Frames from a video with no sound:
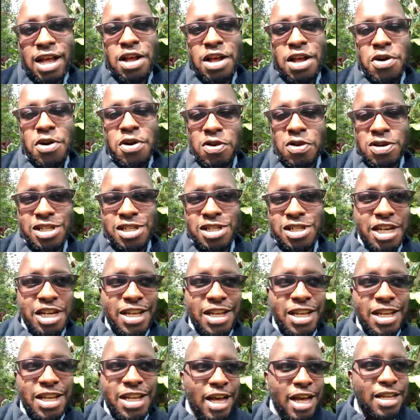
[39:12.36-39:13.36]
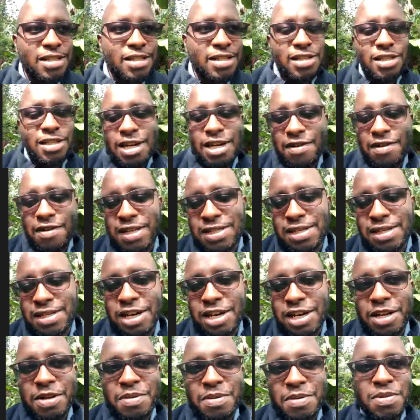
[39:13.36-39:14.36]
Node.js,
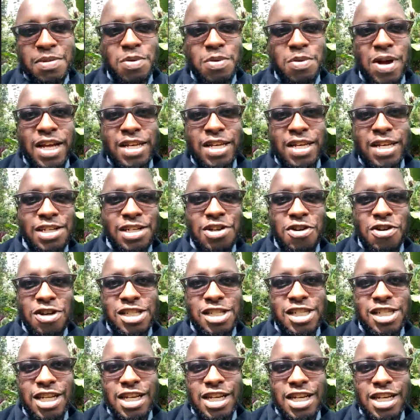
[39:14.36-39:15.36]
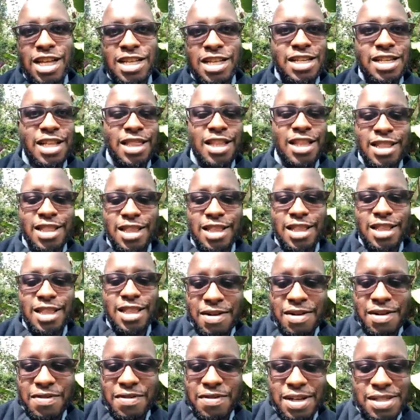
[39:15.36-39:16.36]
JavaScript. Why is it called JS? And then there's
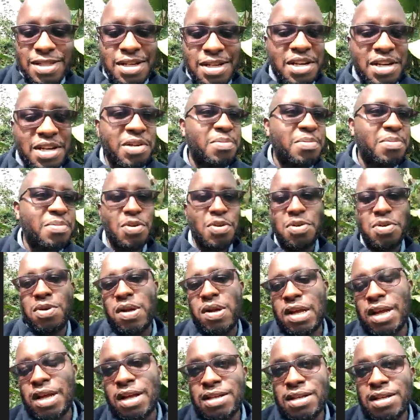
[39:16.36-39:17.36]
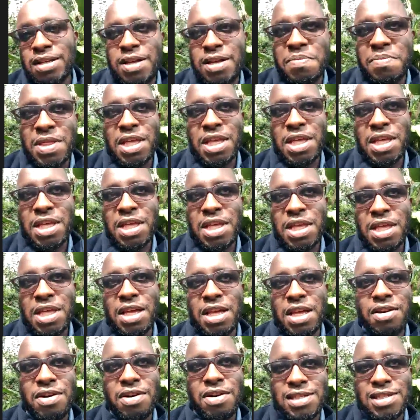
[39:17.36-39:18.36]
JavaScript. Same thing
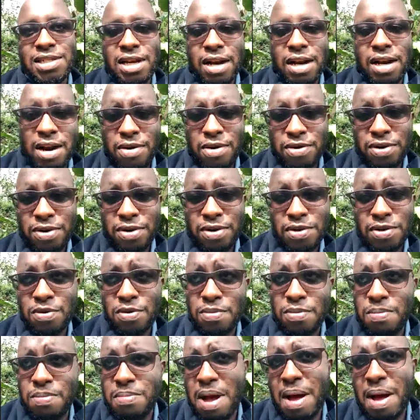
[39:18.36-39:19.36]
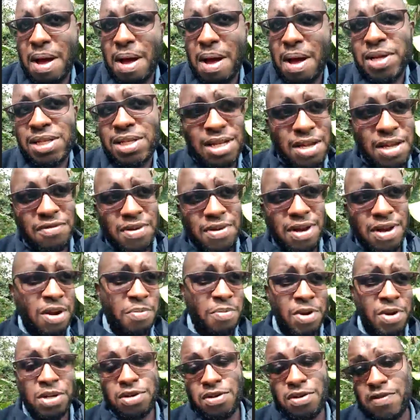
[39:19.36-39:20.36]
runs around. So a basic
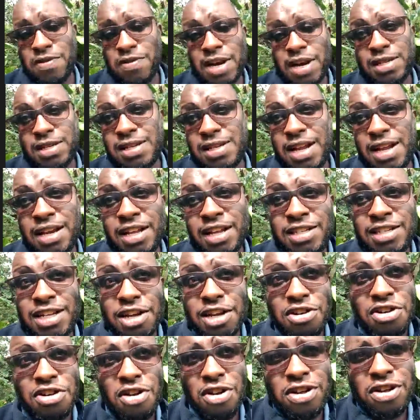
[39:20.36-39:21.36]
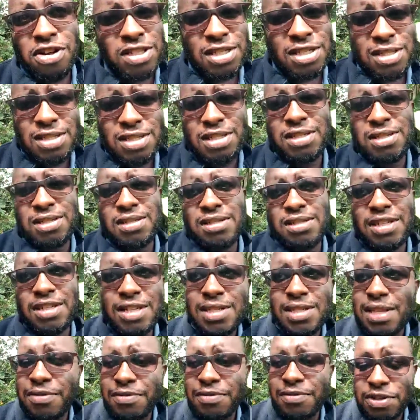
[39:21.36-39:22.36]
fundamental of understanding technologies is just
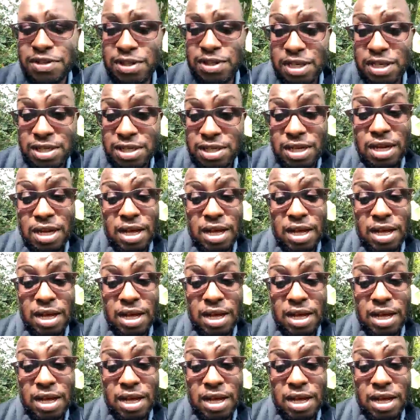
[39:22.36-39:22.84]
sufficient,